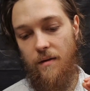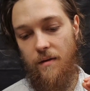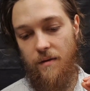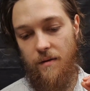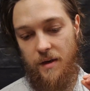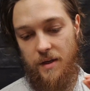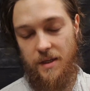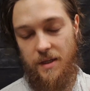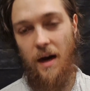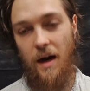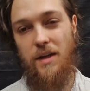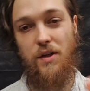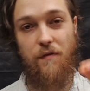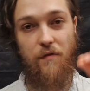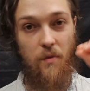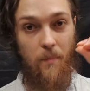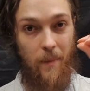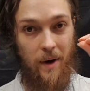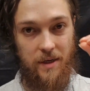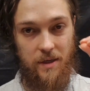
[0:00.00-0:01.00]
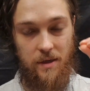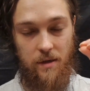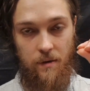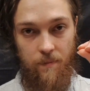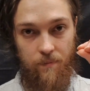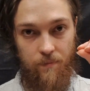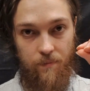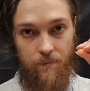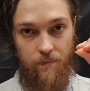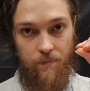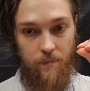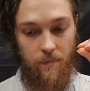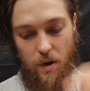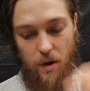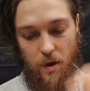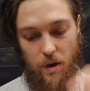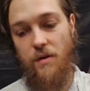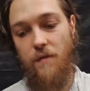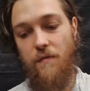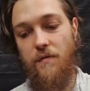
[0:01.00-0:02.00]
the size of your muscle,
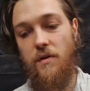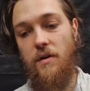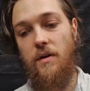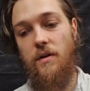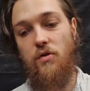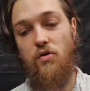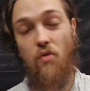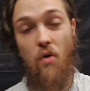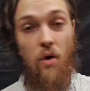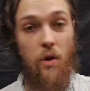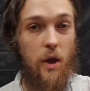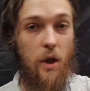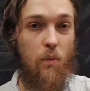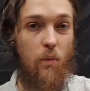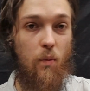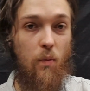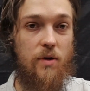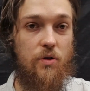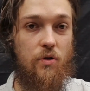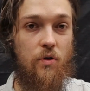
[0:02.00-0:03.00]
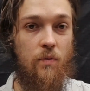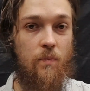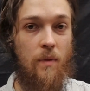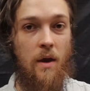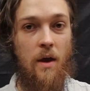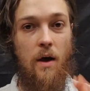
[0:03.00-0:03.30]
because of the drawn in water,